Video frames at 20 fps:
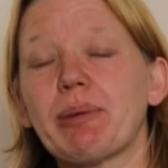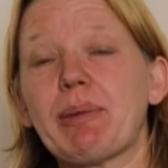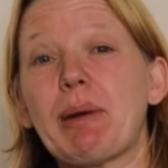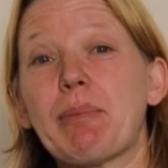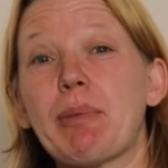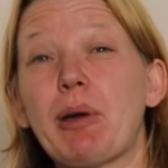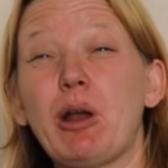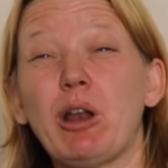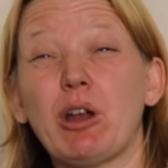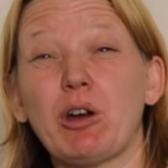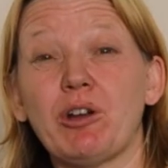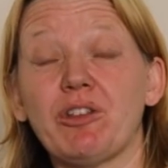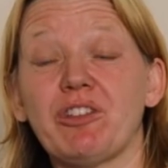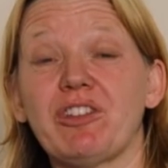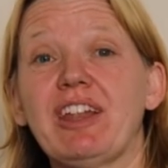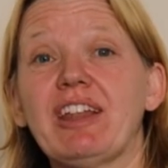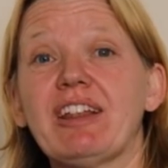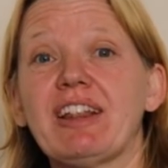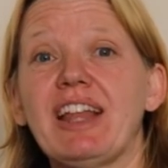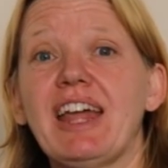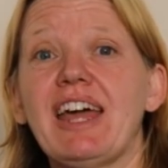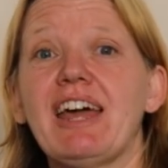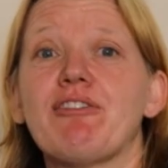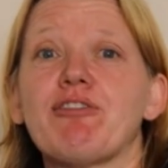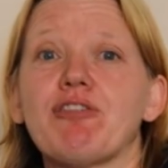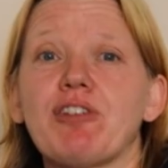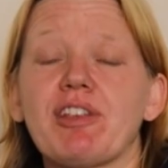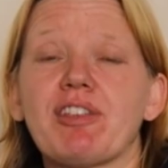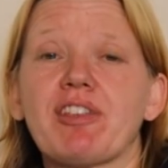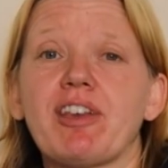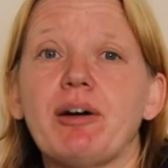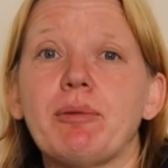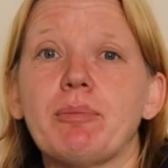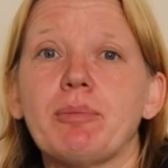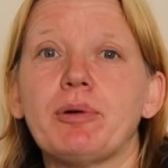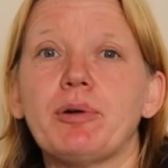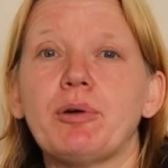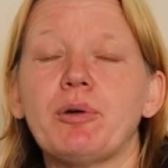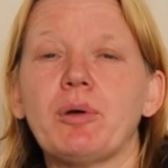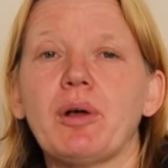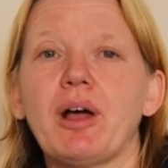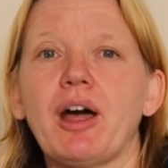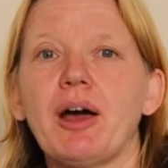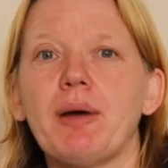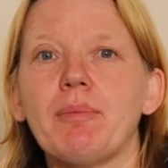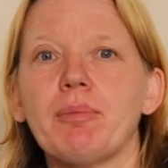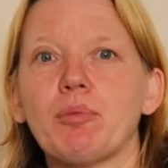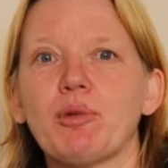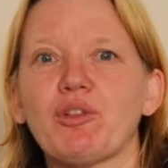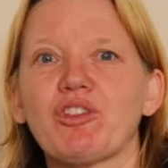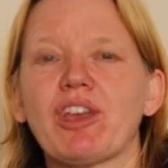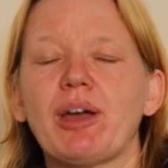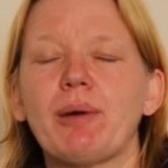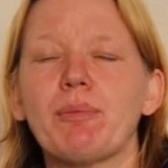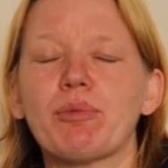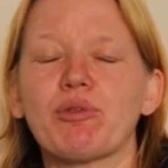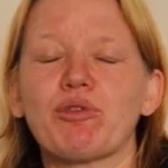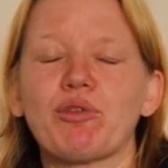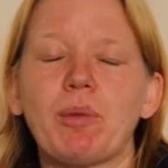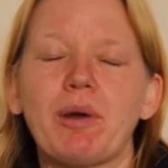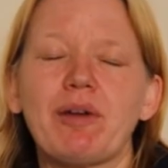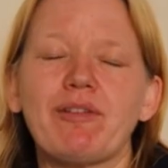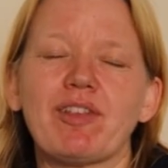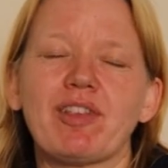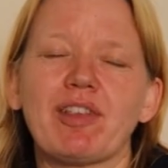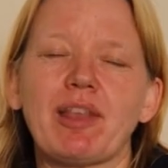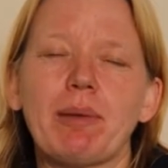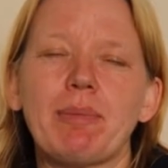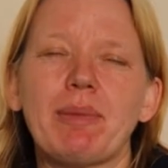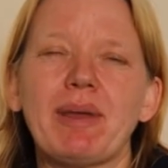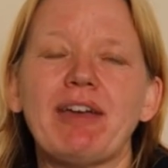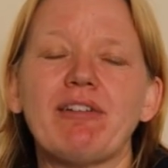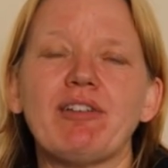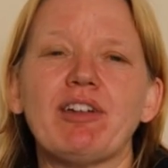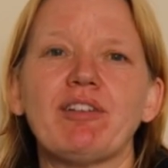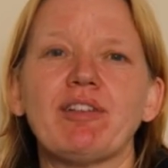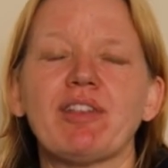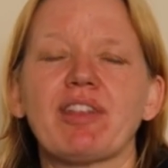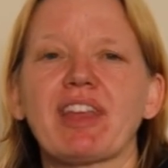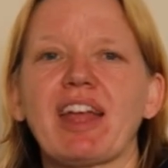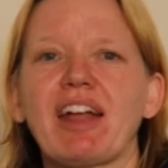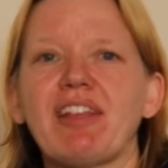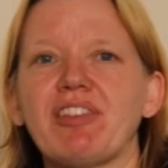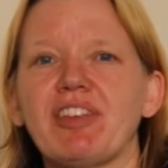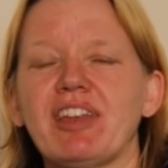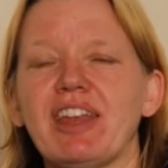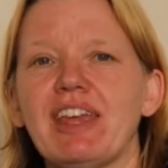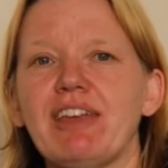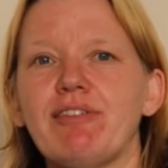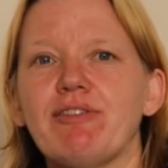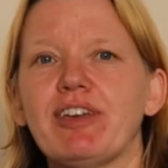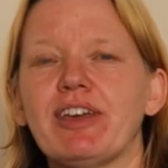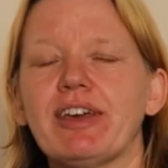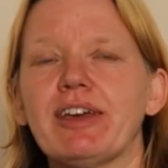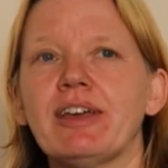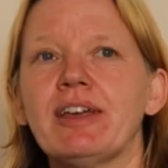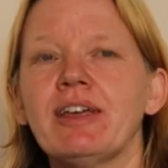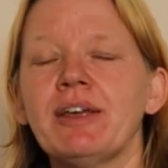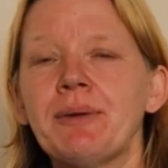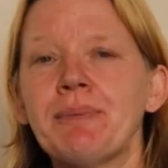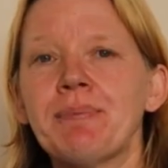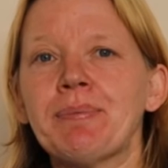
about polar continental air, for example, which comes from over Siberia and Scandinavia,